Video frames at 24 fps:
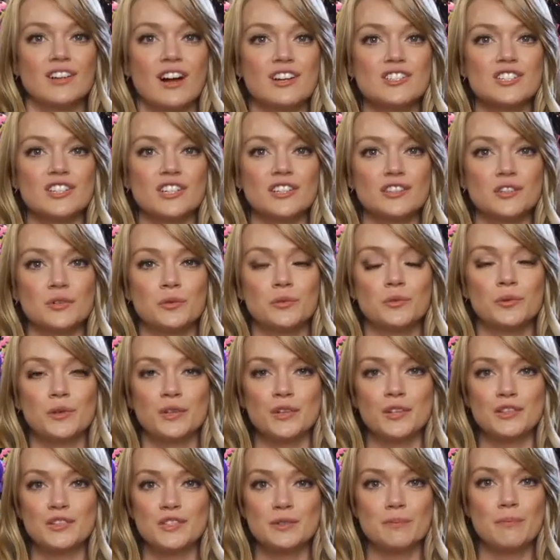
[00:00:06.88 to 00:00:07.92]
launching the
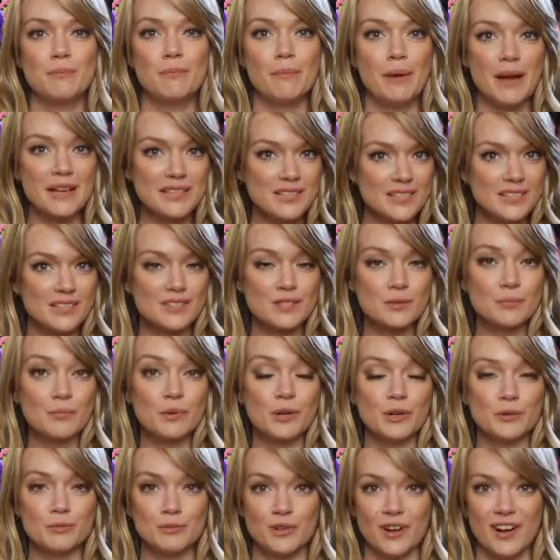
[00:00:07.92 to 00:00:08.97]
world's best
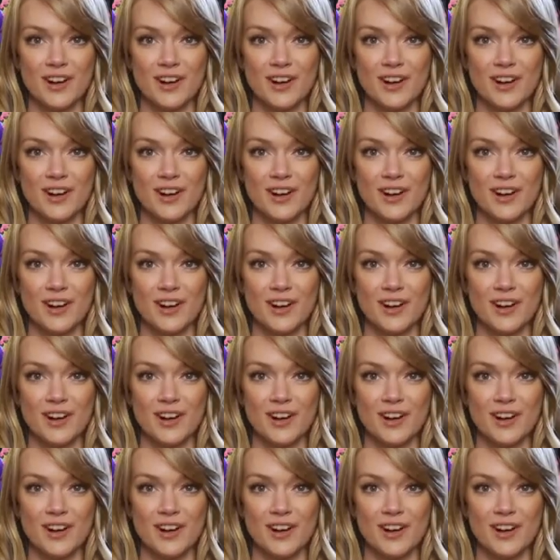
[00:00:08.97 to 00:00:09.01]
sport